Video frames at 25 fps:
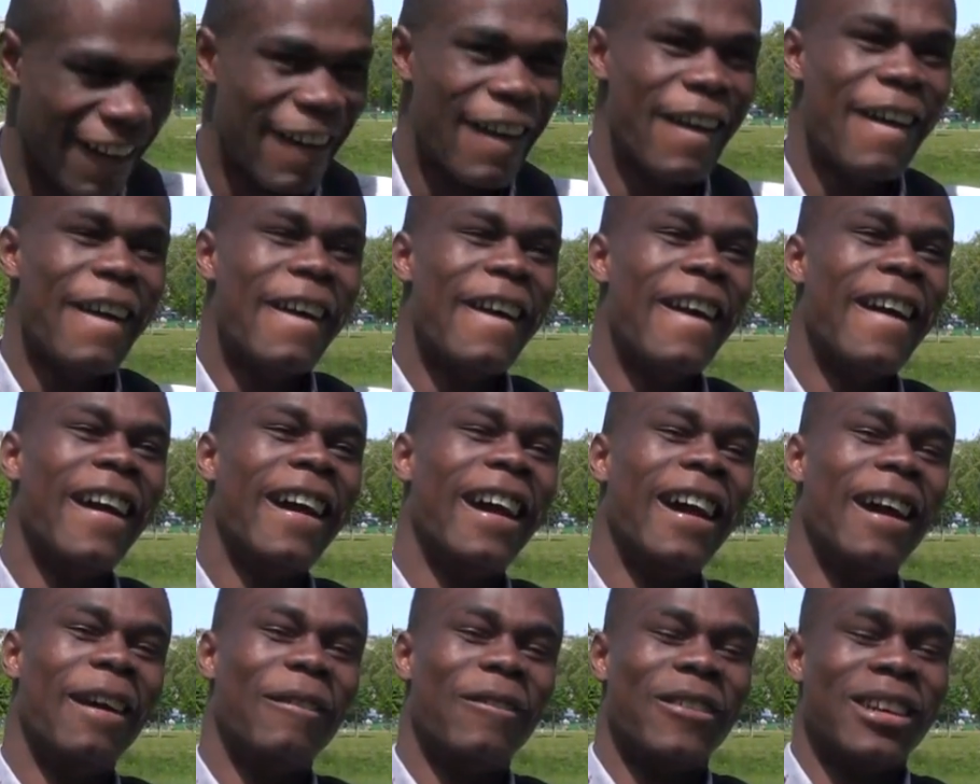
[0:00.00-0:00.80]

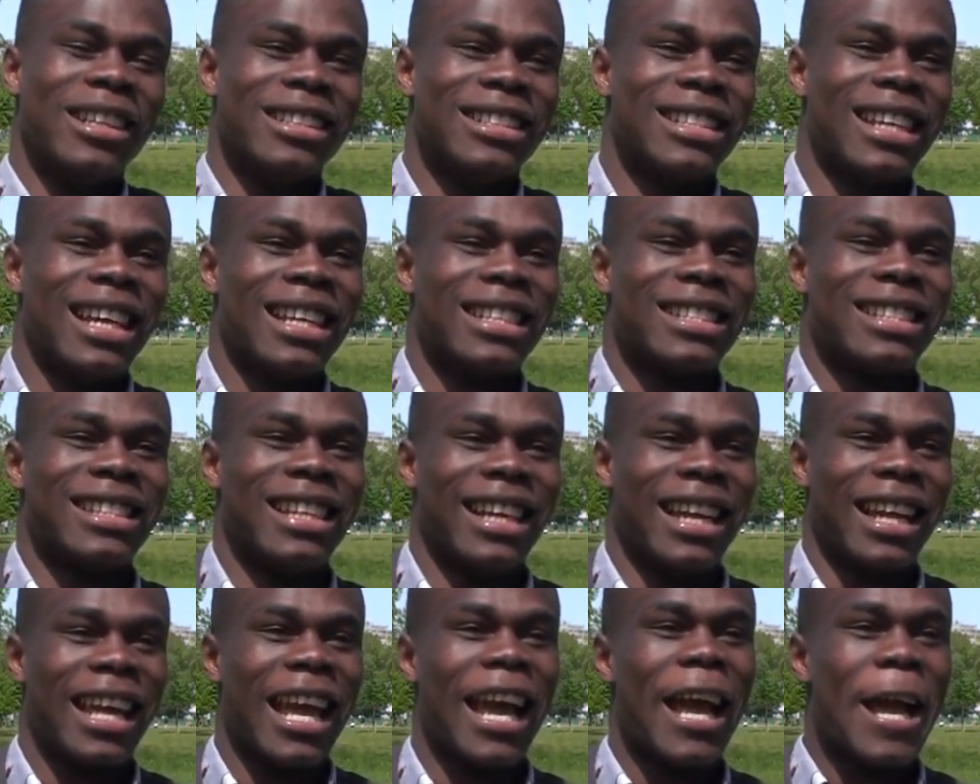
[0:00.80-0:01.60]

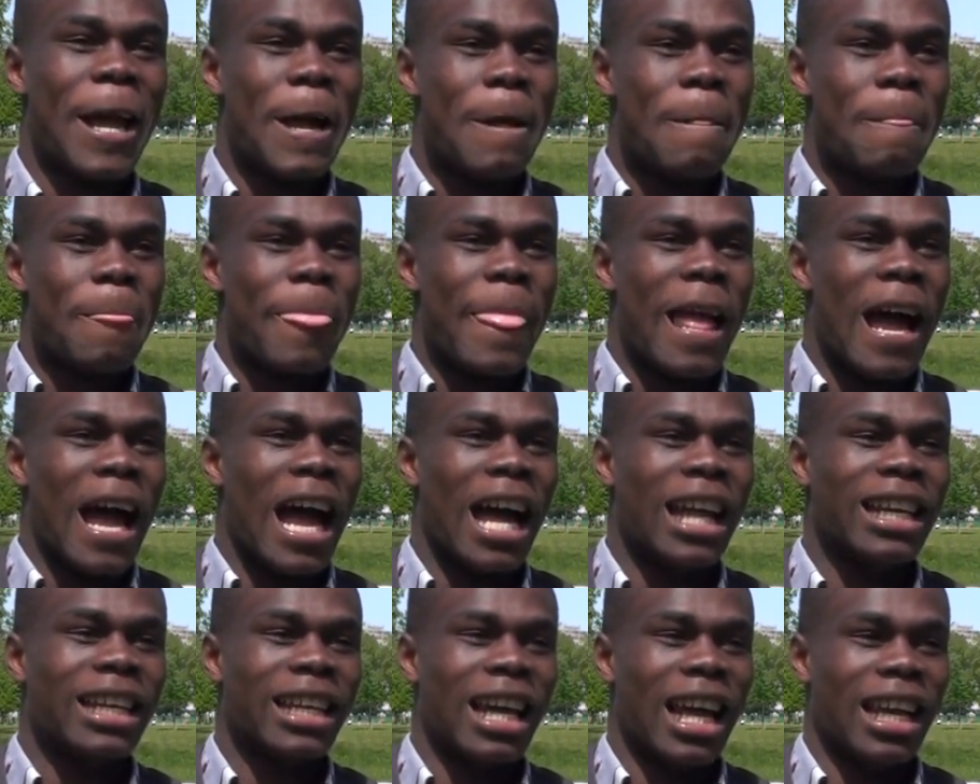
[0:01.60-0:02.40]
Yeah, go on.
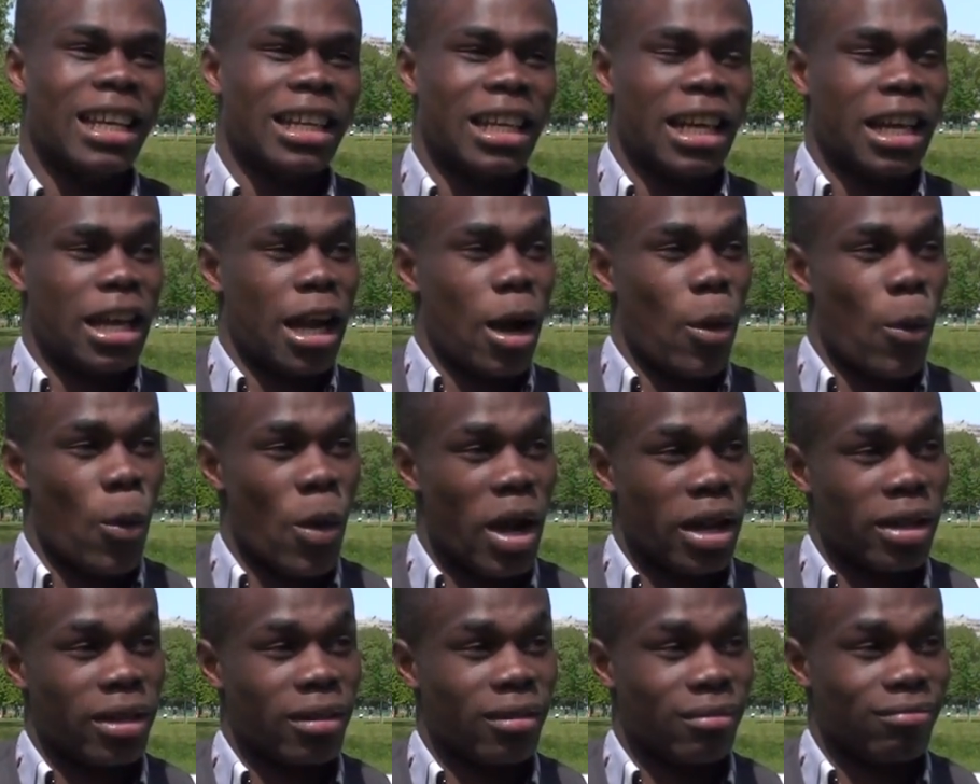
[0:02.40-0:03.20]
And then I
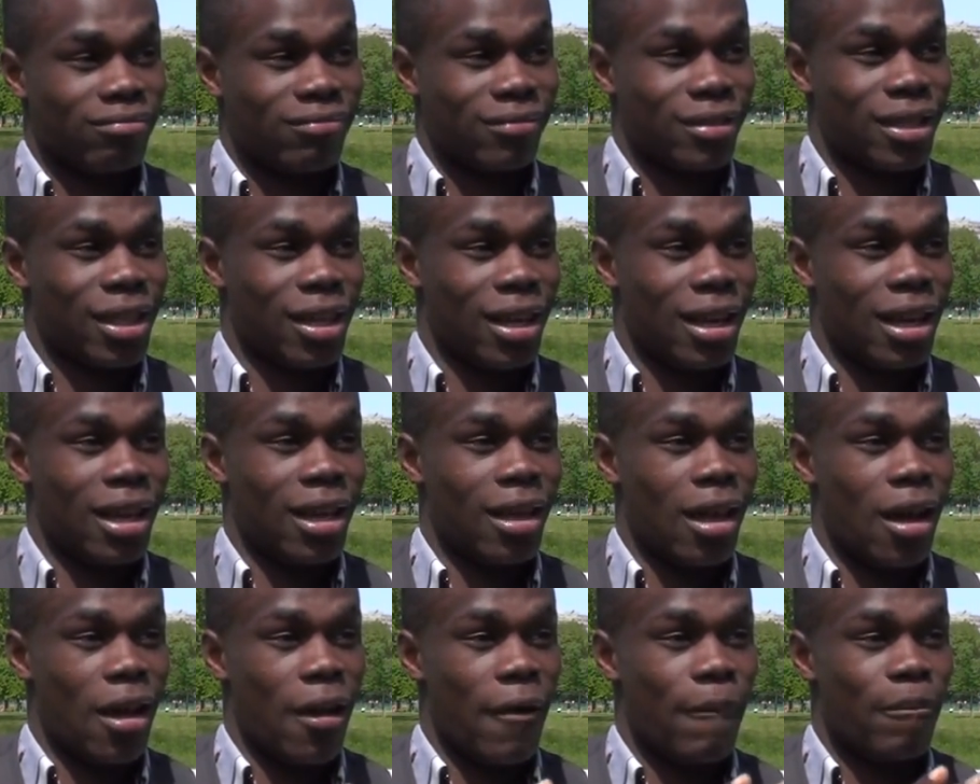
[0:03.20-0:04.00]
went to
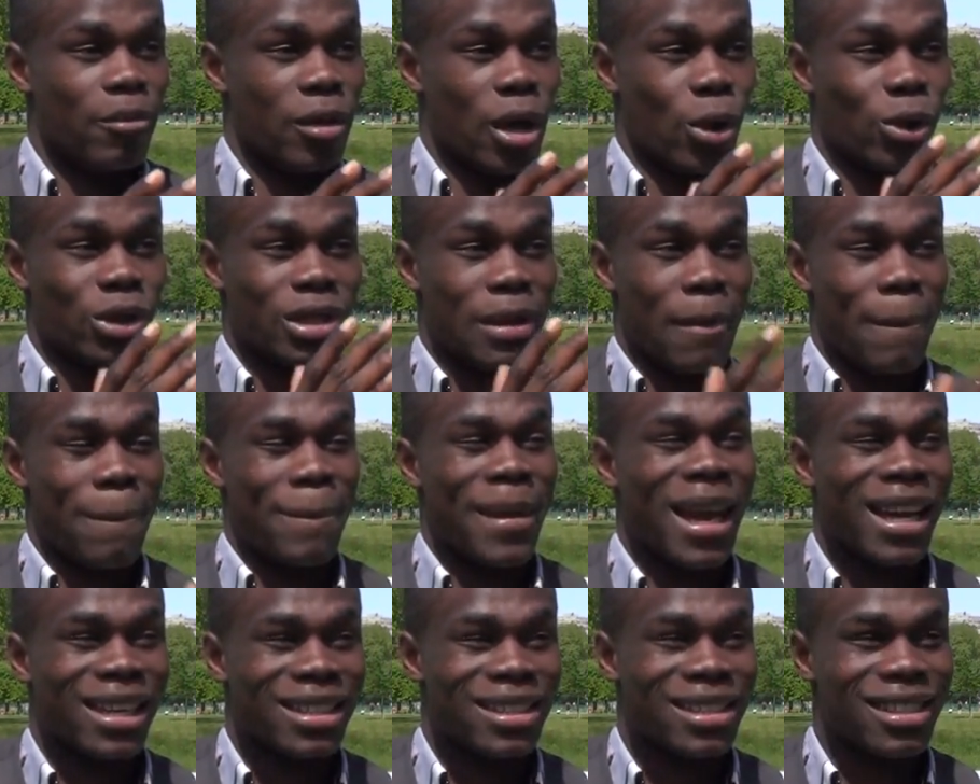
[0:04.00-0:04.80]
it was in
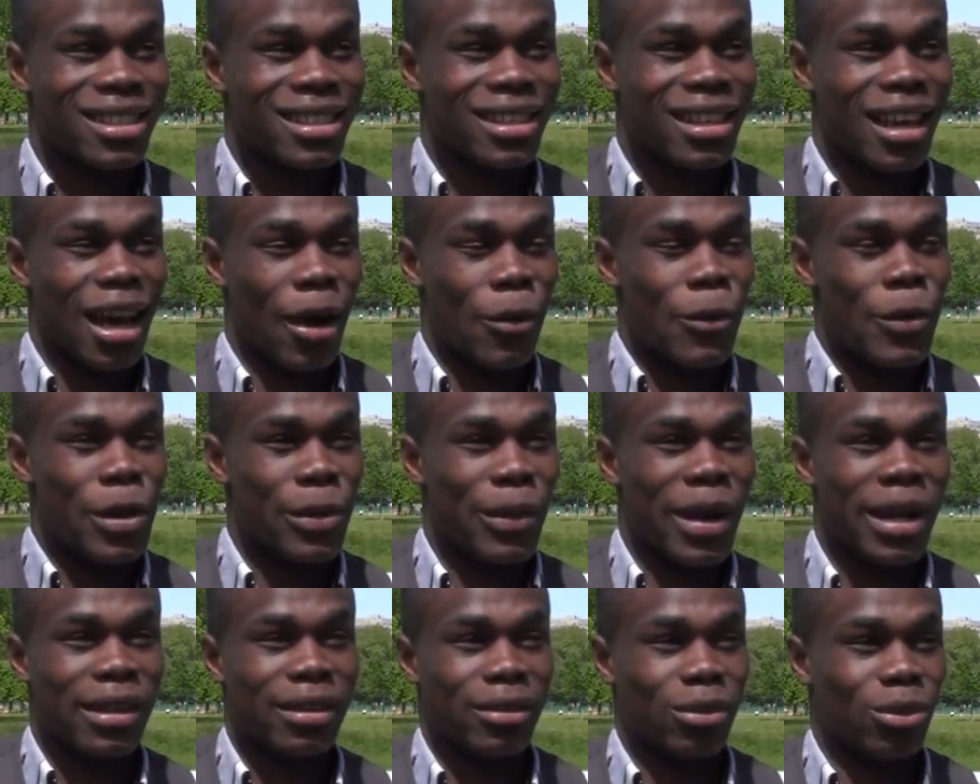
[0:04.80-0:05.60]
Beckton, and we
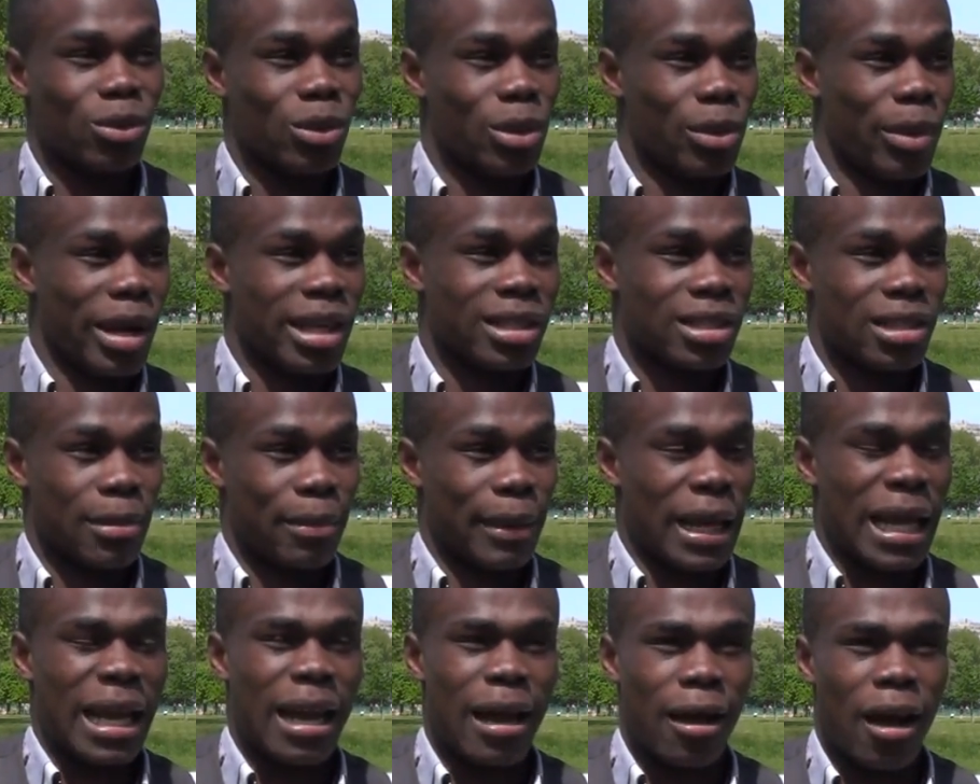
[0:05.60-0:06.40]
went to
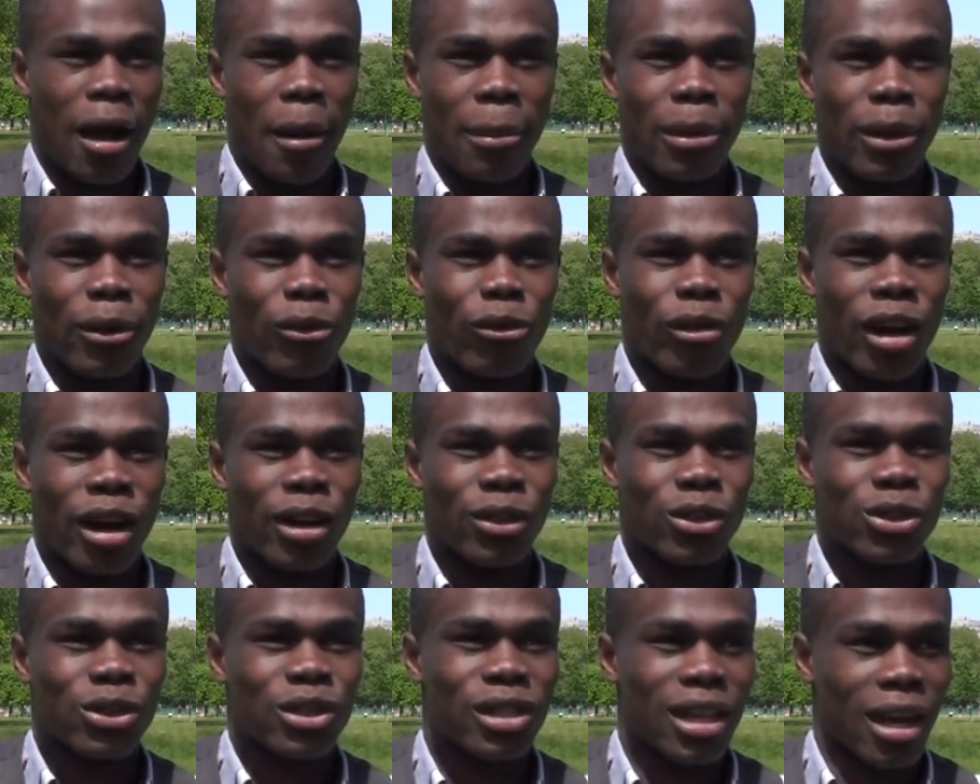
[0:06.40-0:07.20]
play a couple of
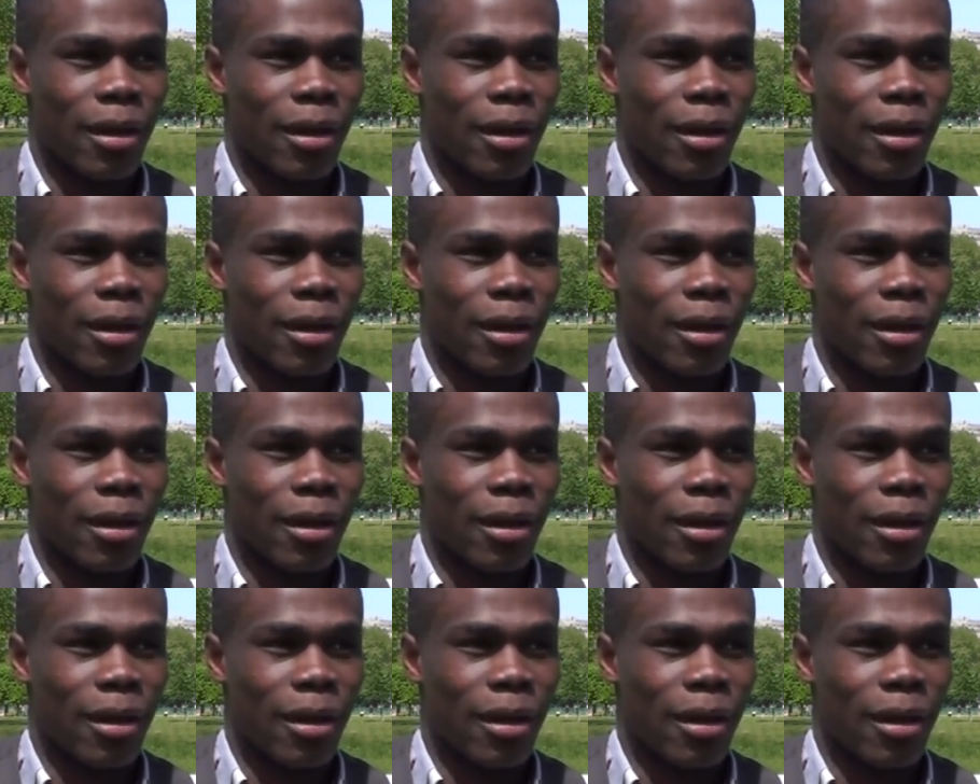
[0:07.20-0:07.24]
rounds.